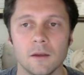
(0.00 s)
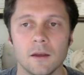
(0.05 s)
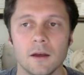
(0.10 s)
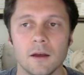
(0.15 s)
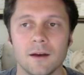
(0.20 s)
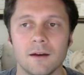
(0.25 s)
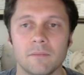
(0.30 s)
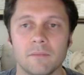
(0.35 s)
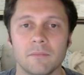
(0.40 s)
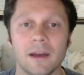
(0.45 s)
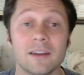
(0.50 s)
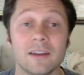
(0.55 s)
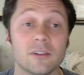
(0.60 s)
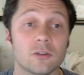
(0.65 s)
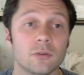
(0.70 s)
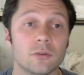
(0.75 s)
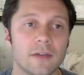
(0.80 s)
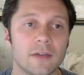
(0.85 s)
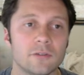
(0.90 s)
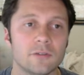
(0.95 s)
I just
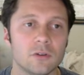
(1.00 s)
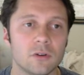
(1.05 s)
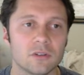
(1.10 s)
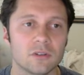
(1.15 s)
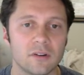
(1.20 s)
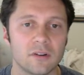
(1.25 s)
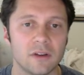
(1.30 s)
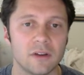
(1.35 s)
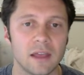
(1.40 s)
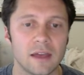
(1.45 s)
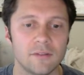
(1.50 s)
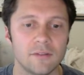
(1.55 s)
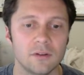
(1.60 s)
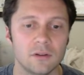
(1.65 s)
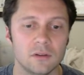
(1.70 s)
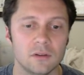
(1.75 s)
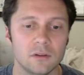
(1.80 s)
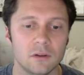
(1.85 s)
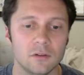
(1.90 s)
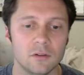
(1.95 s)
don't have to because I already have
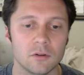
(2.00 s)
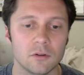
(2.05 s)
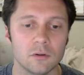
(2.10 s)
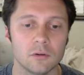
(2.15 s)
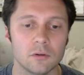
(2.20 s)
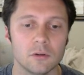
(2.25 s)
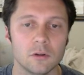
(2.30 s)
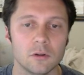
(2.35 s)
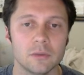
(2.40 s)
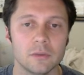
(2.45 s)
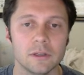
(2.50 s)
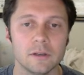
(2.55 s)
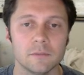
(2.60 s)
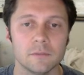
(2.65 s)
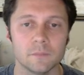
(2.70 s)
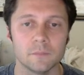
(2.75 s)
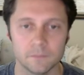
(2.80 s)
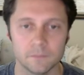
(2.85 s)
it installed globally.